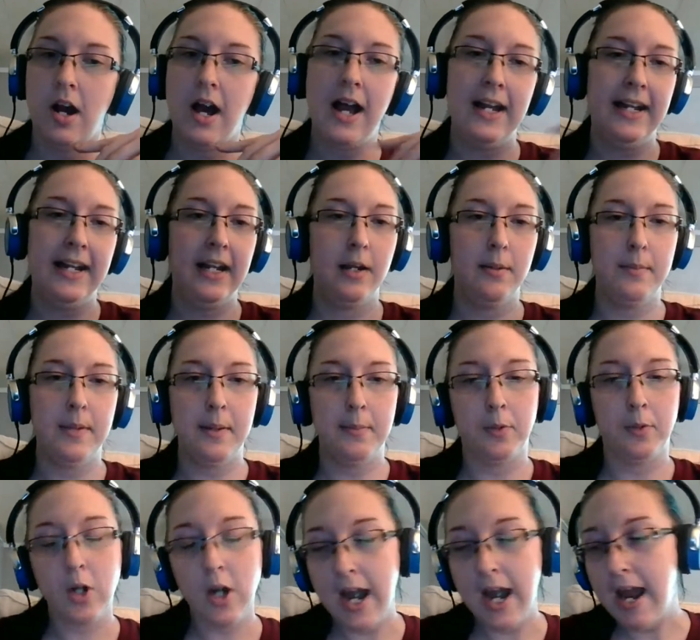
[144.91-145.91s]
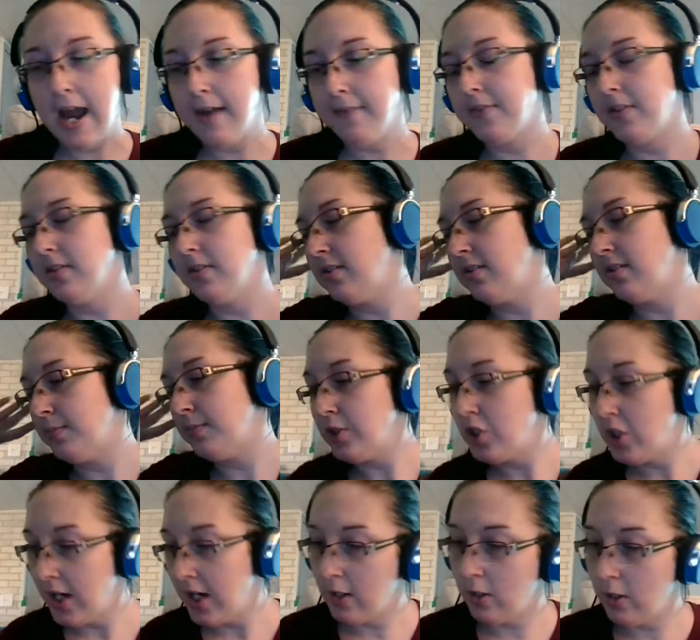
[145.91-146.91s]
I am Amber Craft. This is
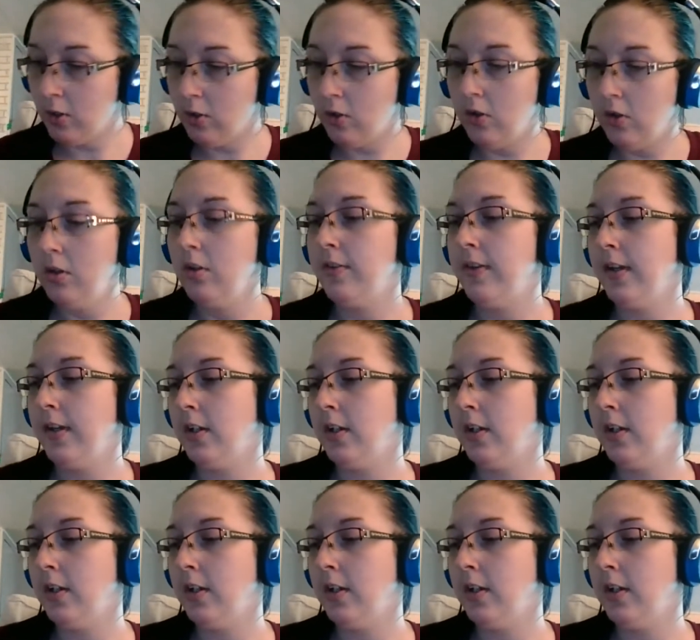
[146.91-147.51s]
my channel.